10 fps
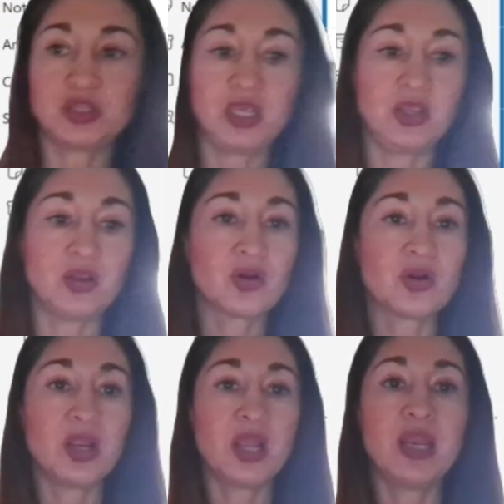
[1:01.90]

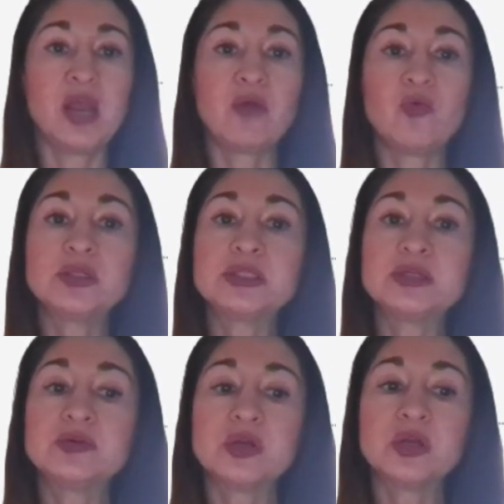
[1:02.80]
here, and I want
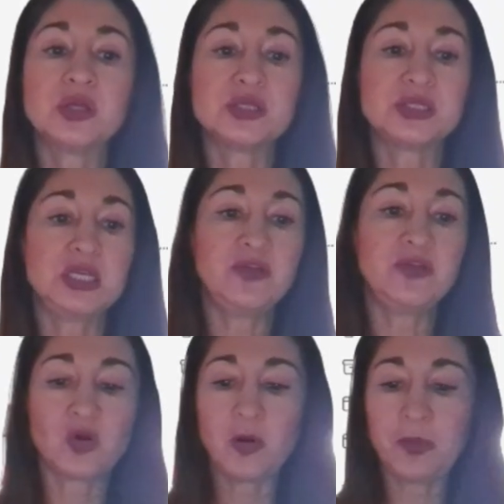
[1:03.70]
to see
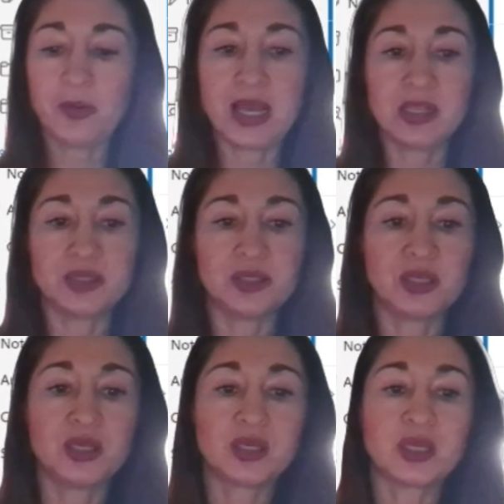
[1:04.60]
if Copilot
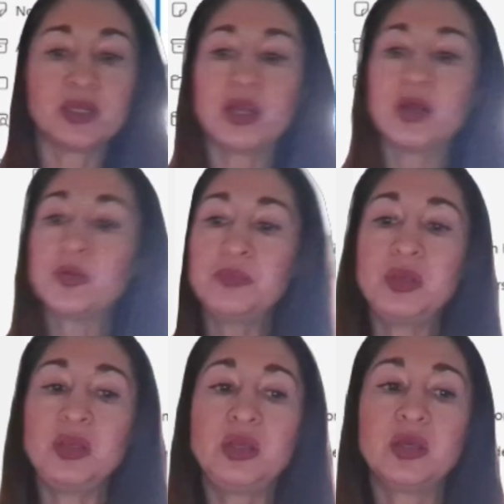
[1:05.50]
can help
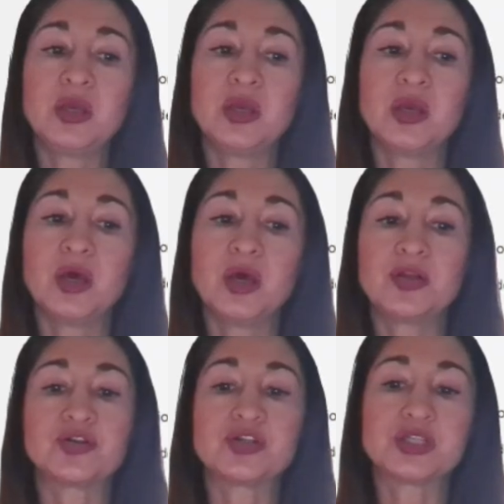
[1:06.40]
me
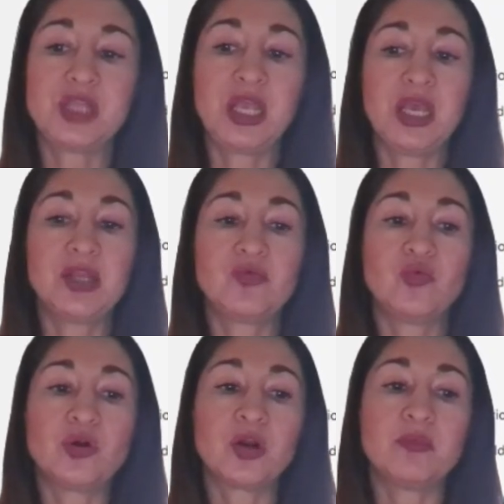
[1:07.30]
understand
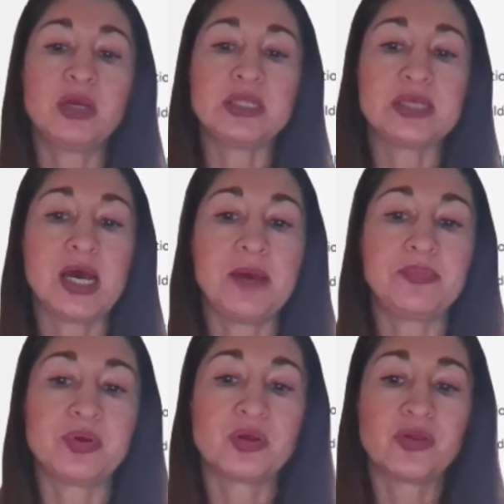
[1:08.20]
what are my
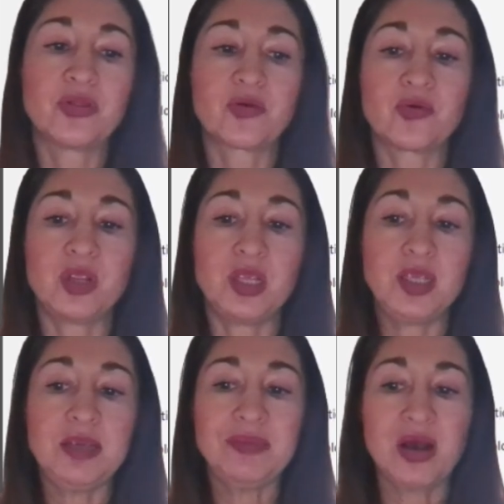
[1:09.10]
top 3
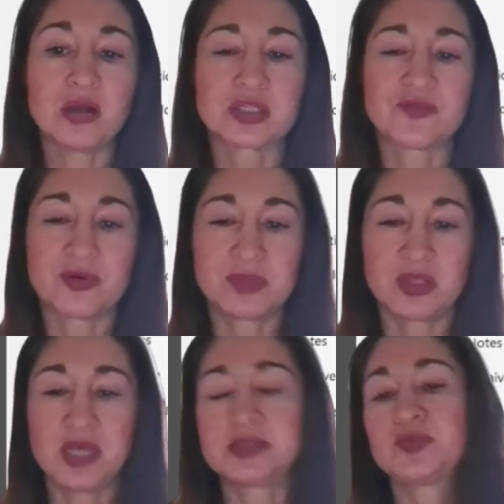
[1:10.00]
emails from the
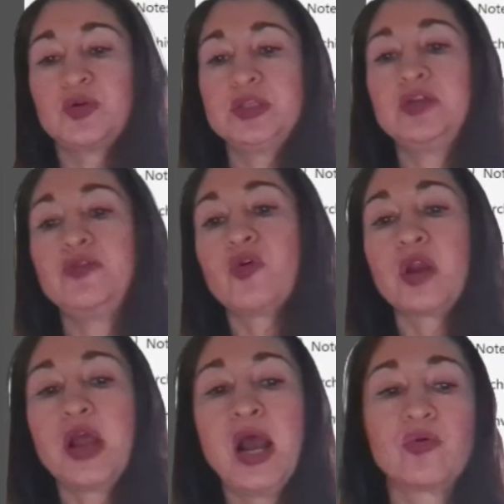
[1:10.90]
last
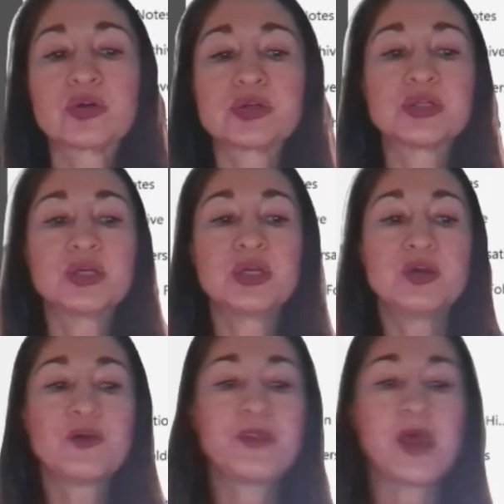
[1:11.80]
24 hours
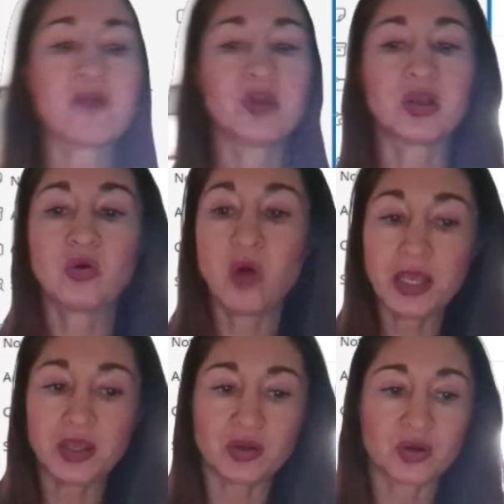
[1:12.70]
that
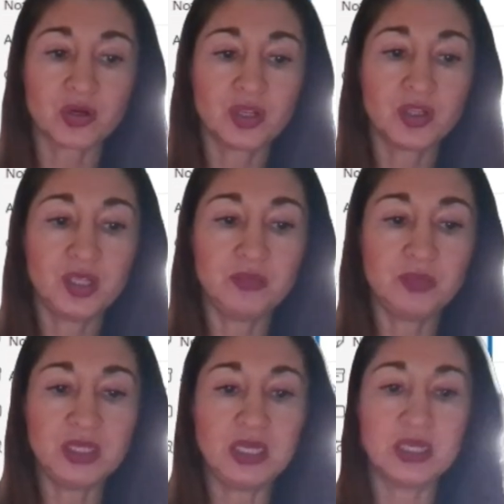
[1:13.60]
require
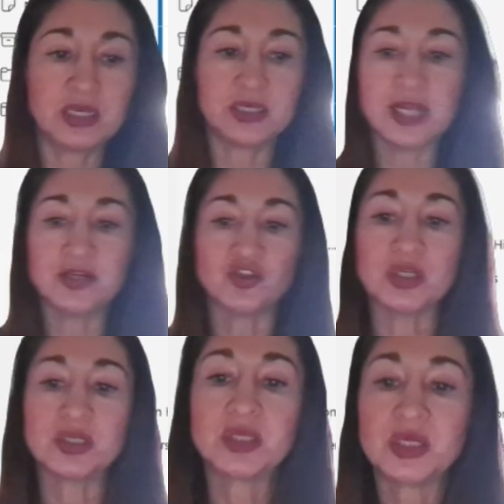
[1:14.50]
immediate attention.